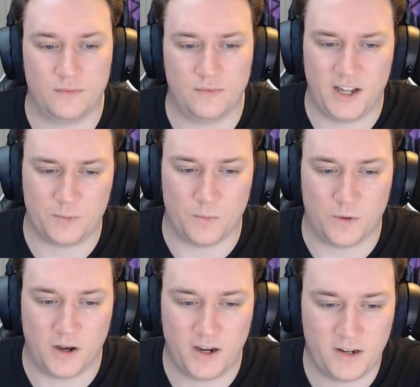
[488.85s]
That's
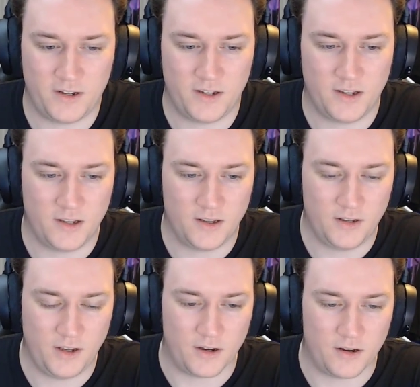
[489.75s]
why?
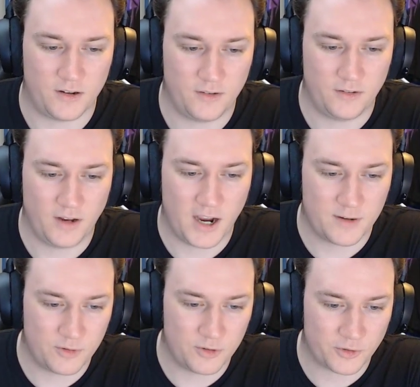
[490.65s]
Yeah.
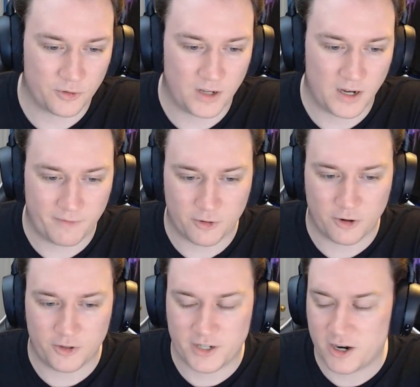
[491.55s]
Animals all have their
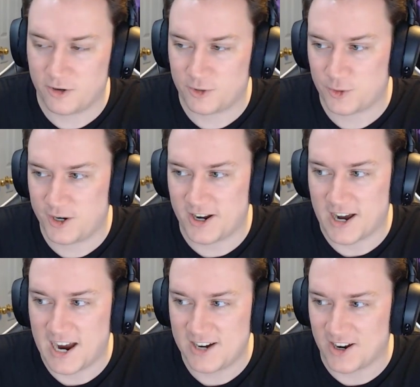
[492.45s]
own territory and
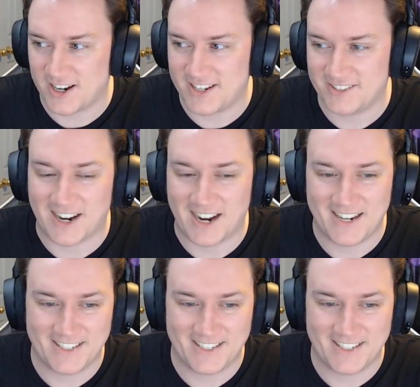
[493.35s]
hierarchy, right?